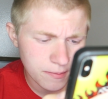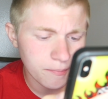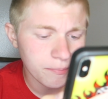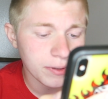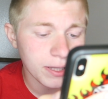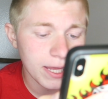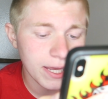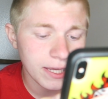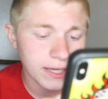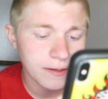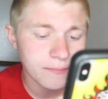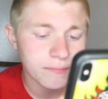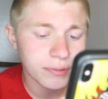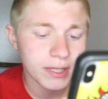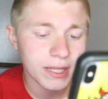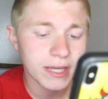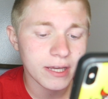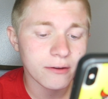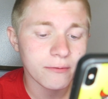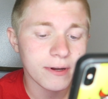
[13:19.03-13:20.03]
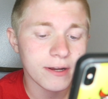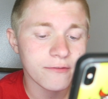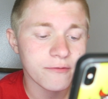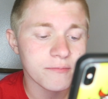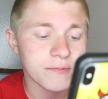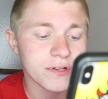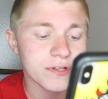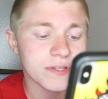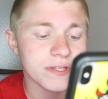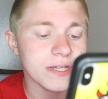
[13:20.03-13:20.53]
blank ran
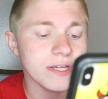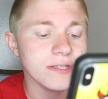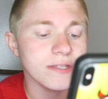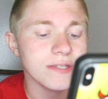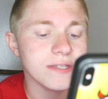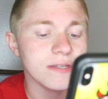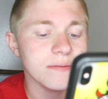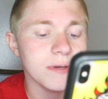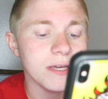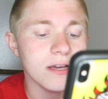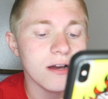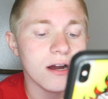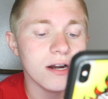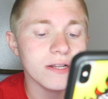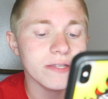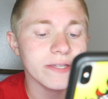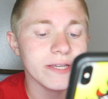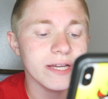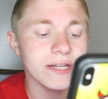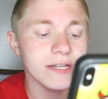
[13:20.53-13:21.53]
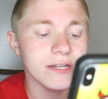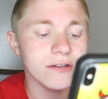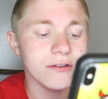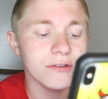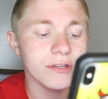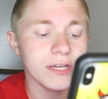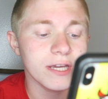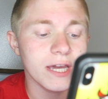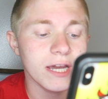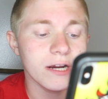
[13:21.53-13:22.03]
from their seats to me. Honestly, I didn't know
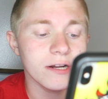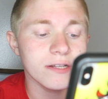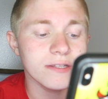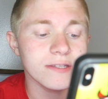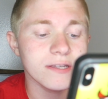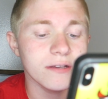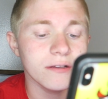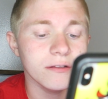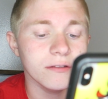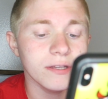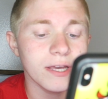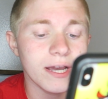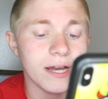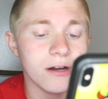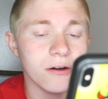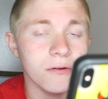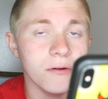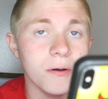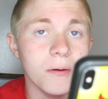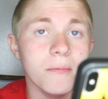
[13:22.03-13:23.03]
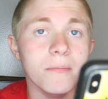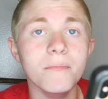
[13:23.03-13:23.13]
they cared until now.